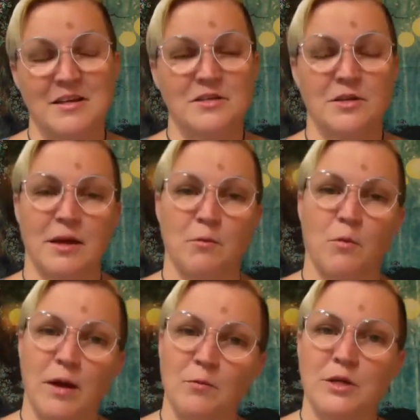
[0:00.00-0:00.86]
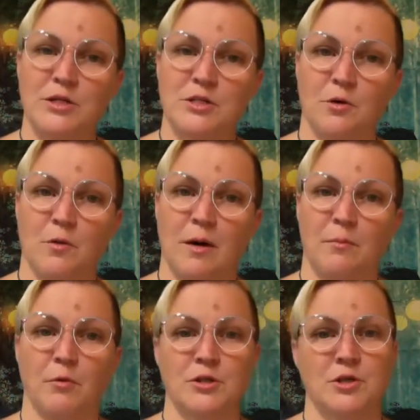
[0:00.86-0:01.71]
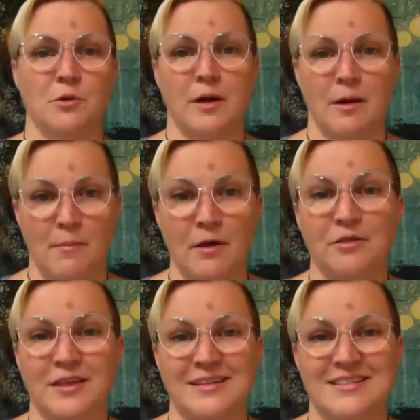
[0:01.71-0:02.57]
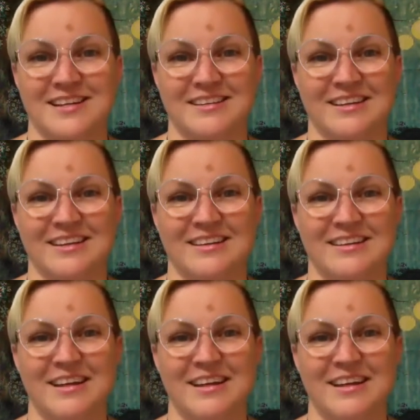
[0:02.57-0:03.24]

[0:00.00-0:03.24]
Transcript: So that when we show up, we're showing up authentically.